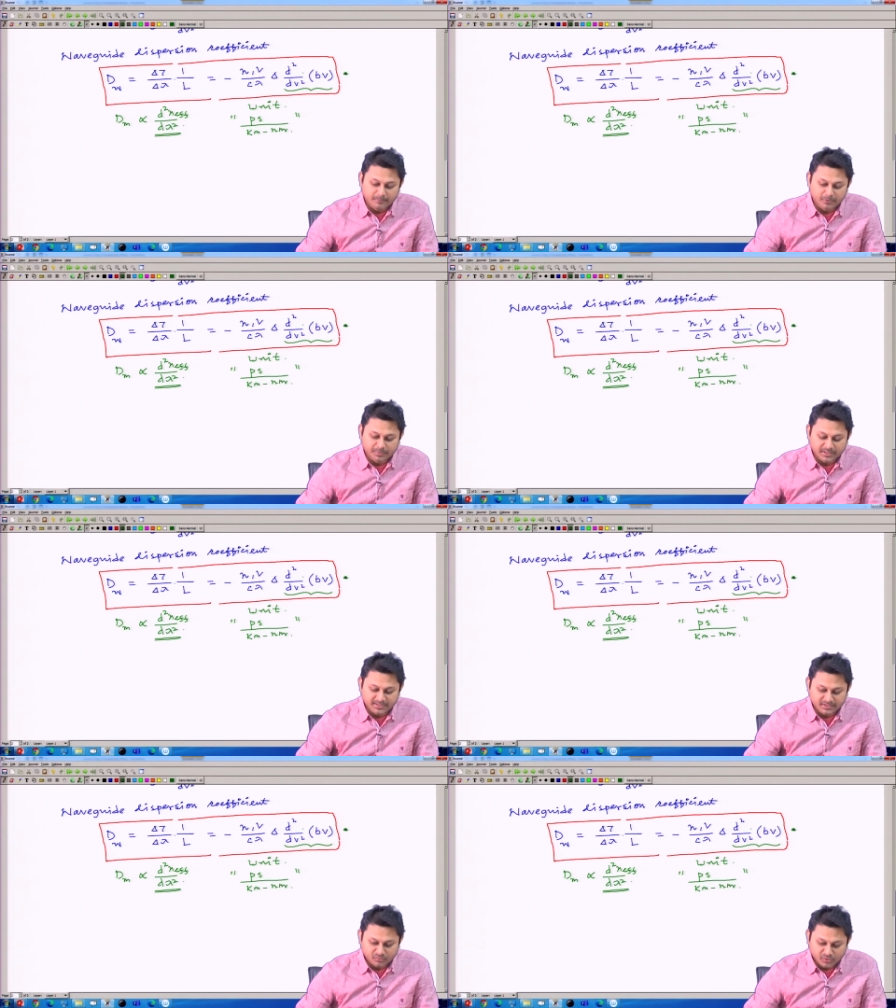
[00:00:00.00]

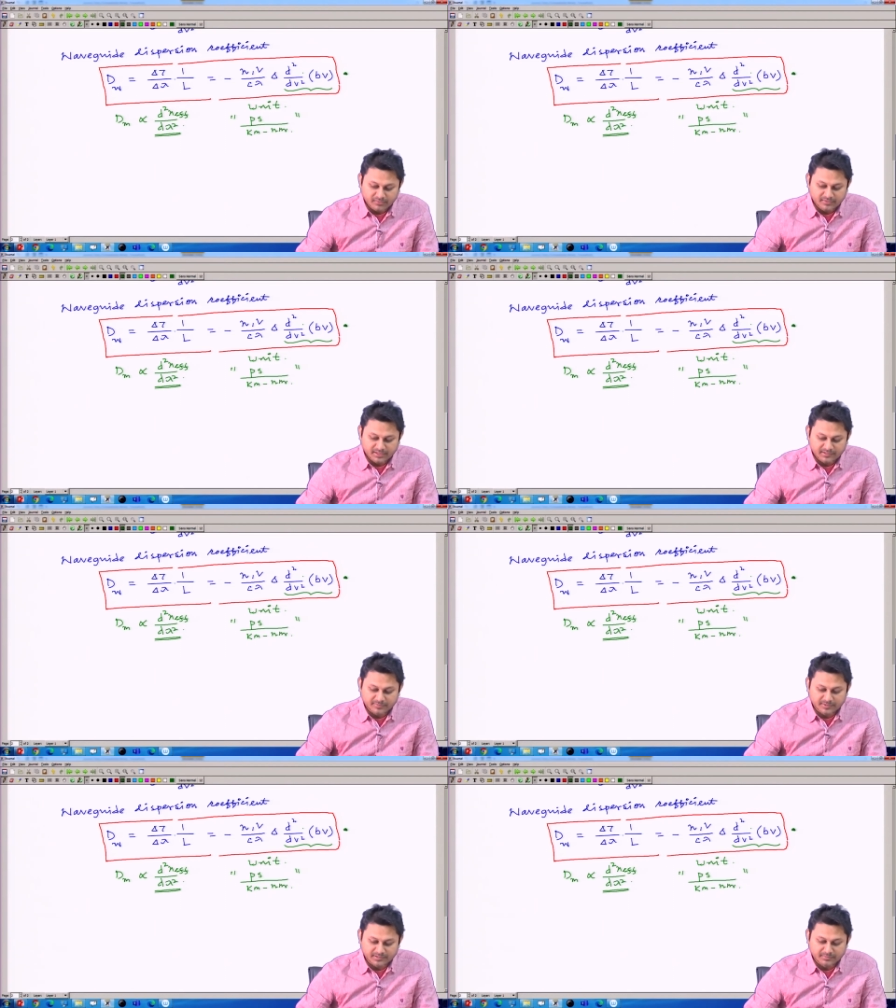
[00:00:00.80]
propagating wave in a
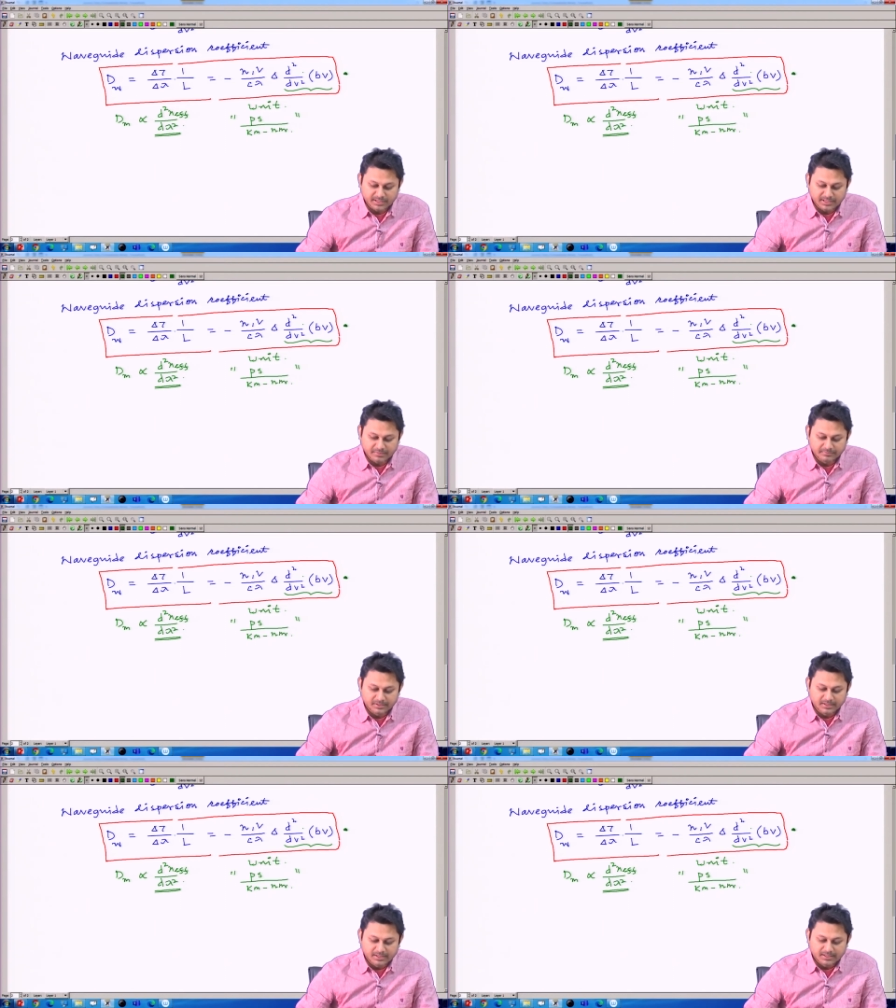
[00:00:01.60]
dispersive medium
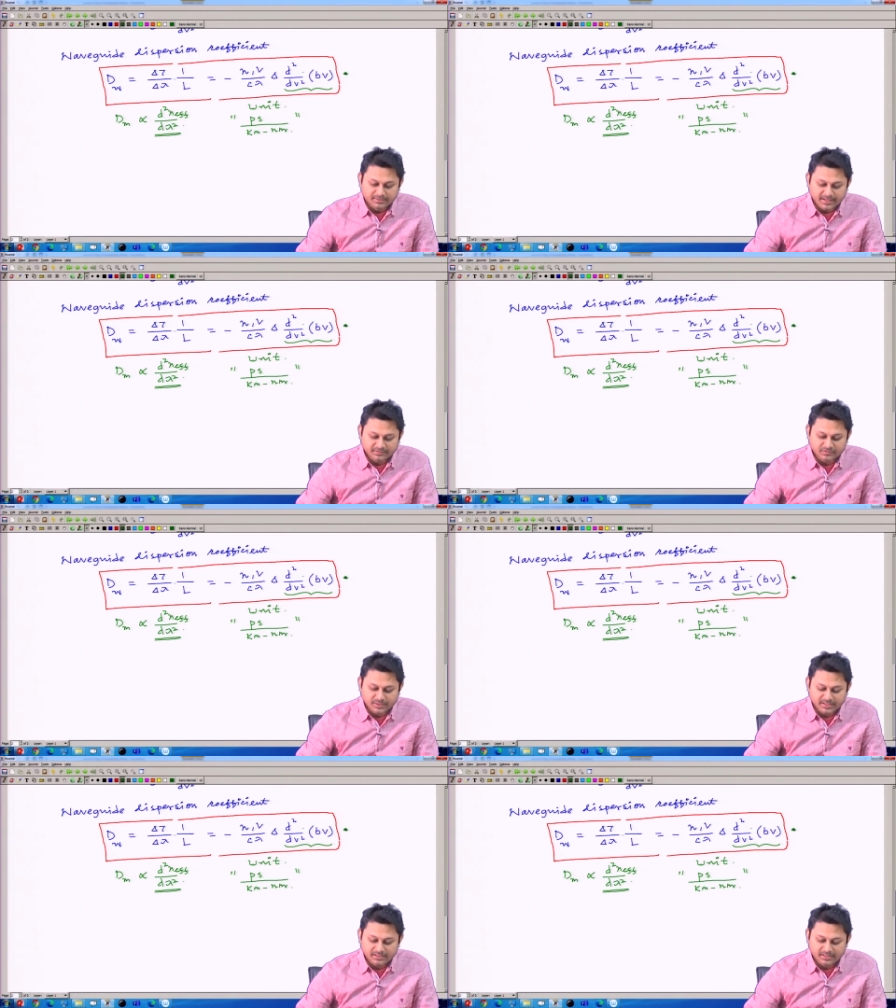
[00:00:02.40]
that is
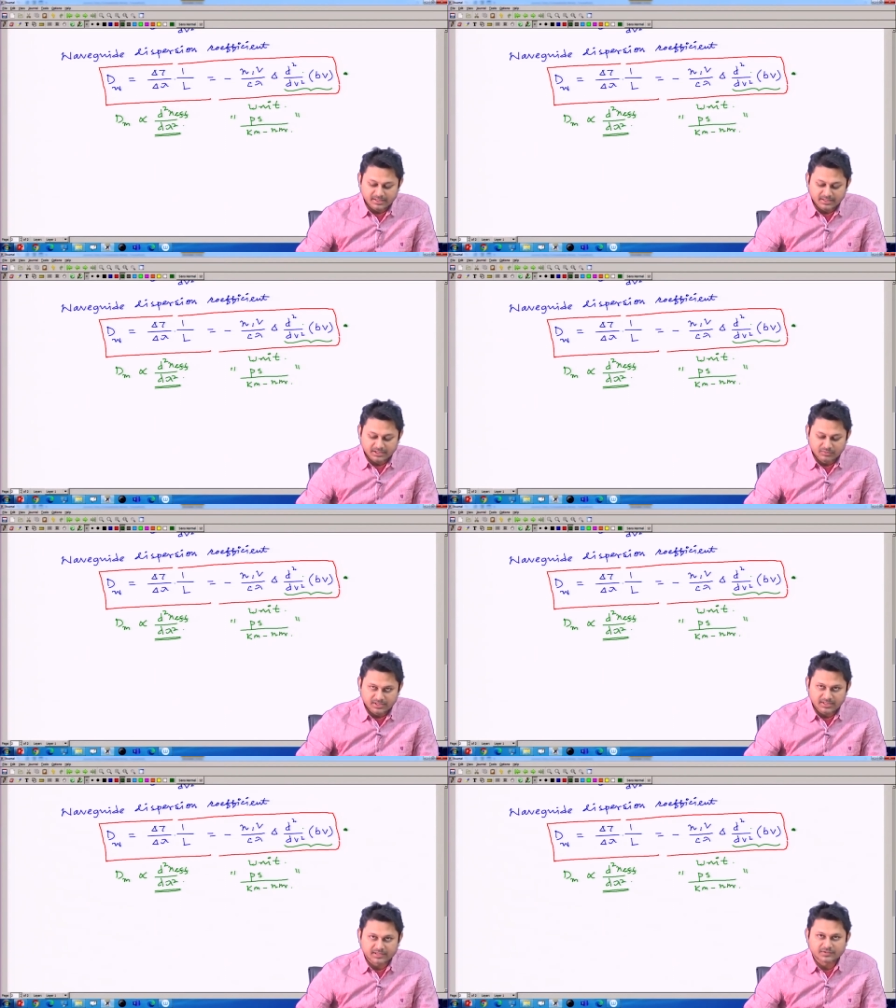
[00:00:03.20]
why their
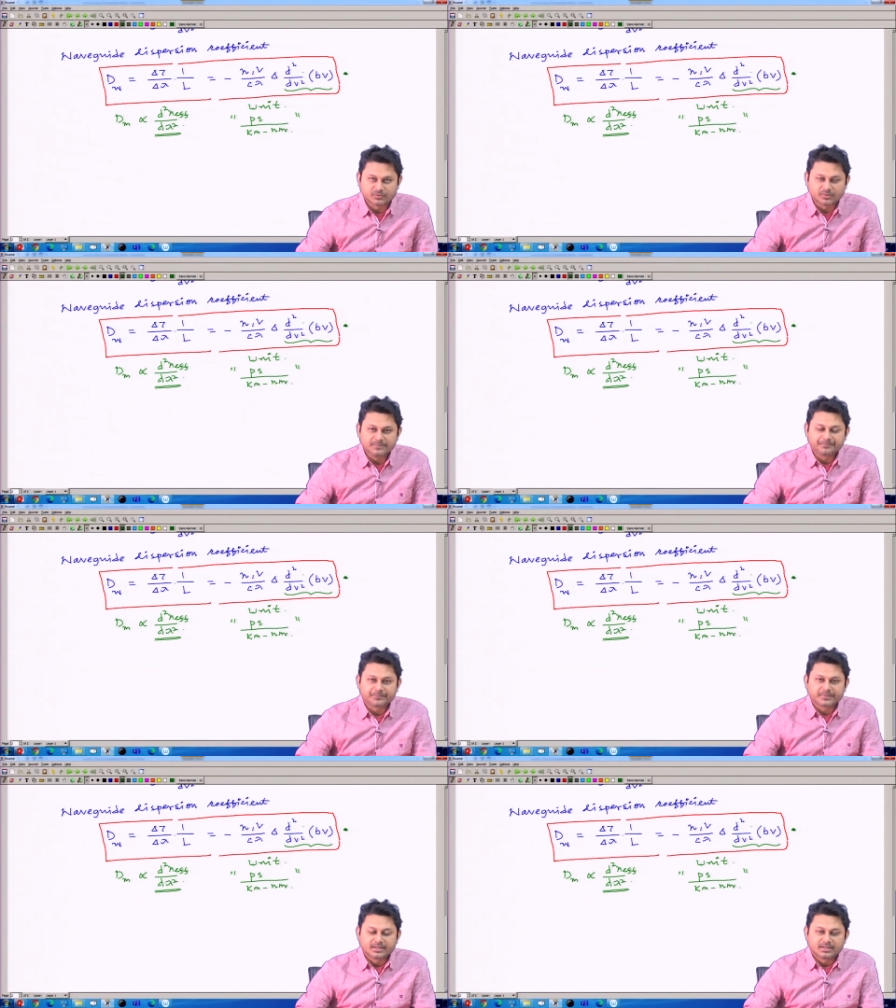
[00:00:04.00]
unit has to be
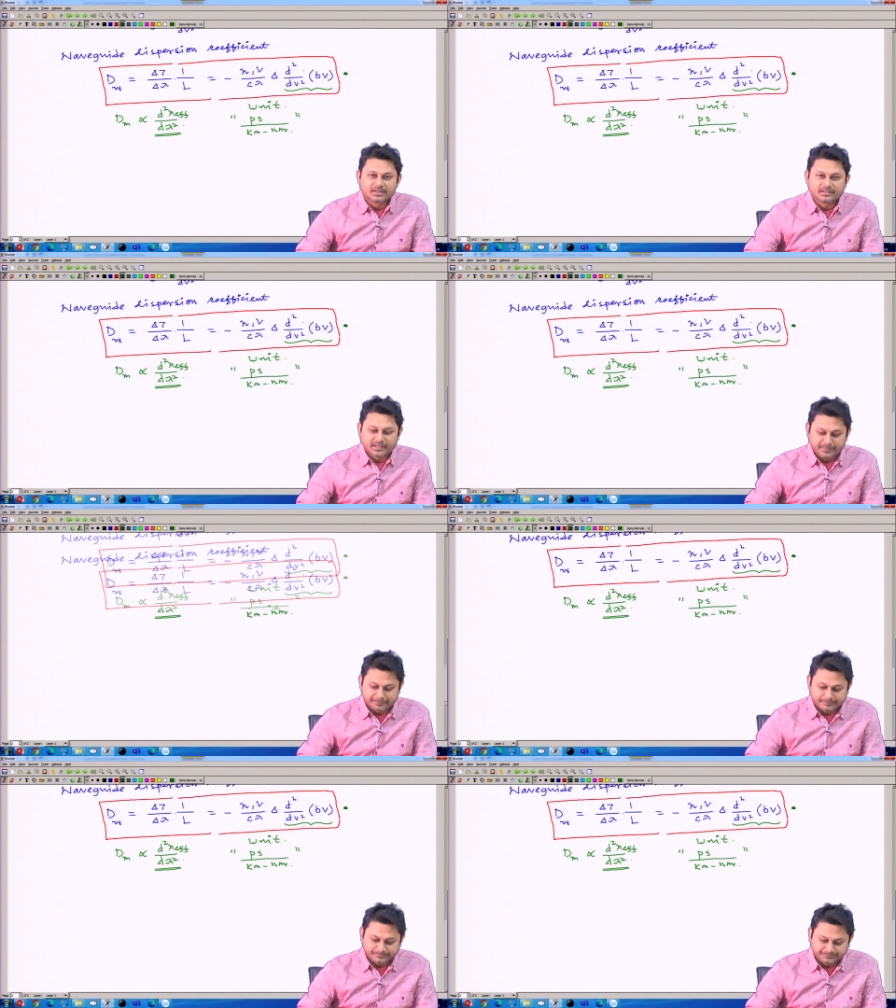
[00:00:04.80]
same.